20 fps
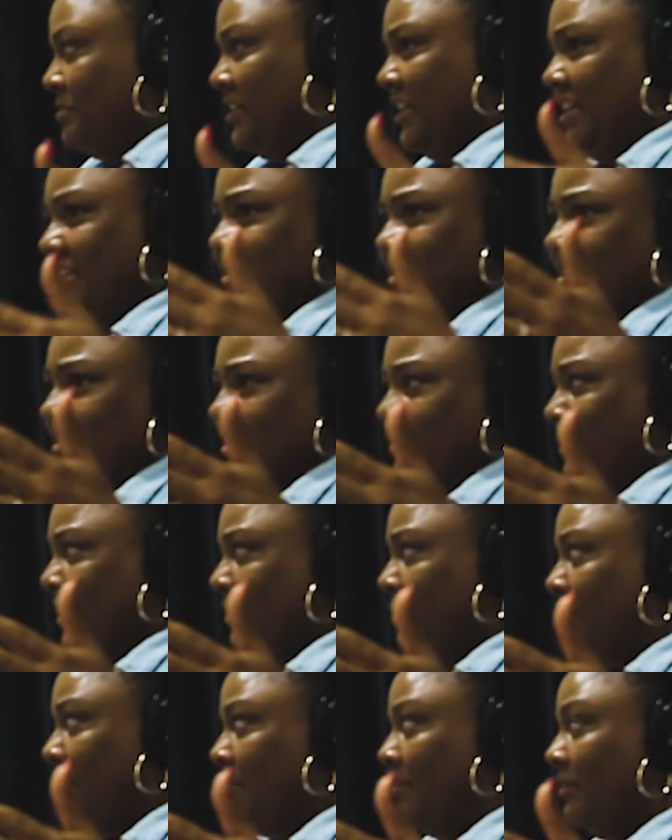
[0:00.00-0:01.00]
Should he tell them
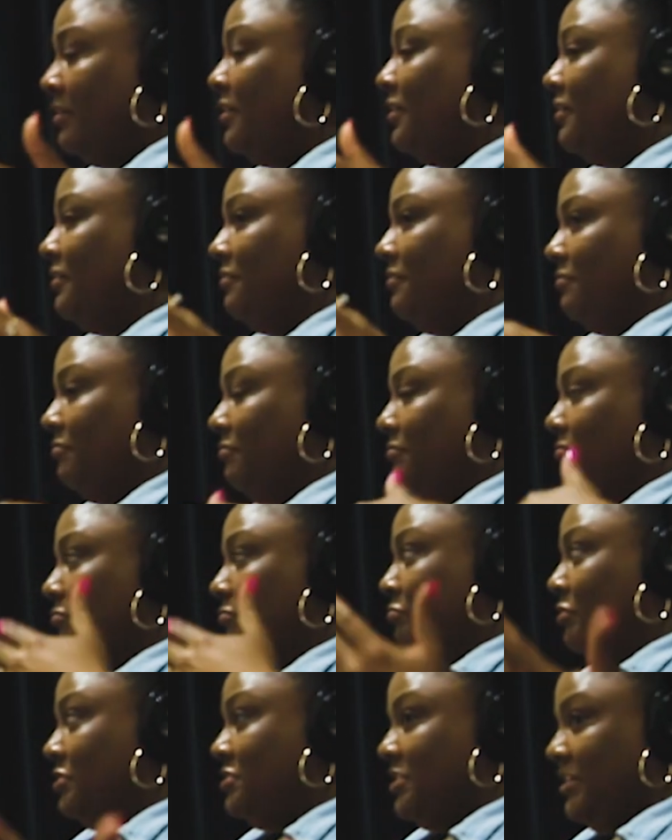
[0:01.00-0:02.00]
at all?
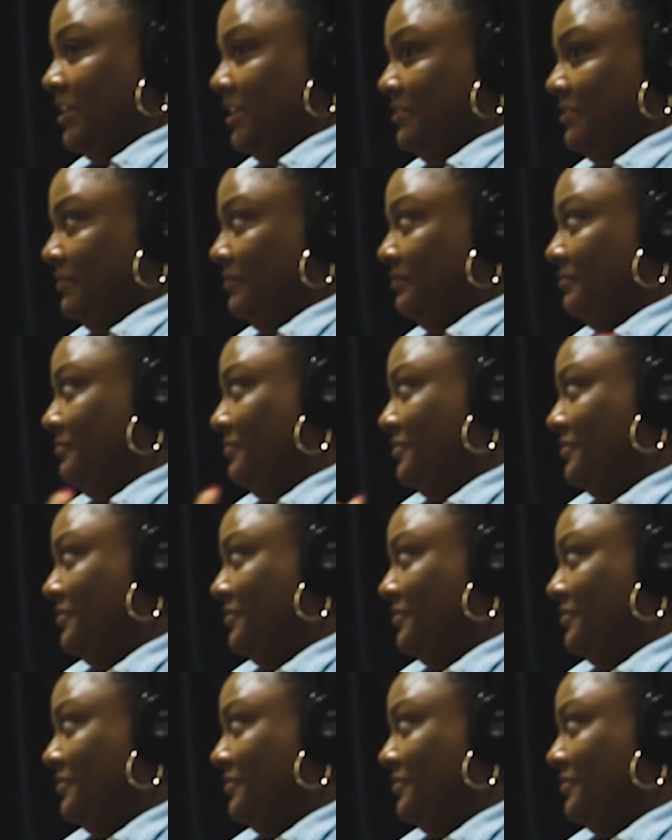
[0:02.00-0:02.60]
What should he do?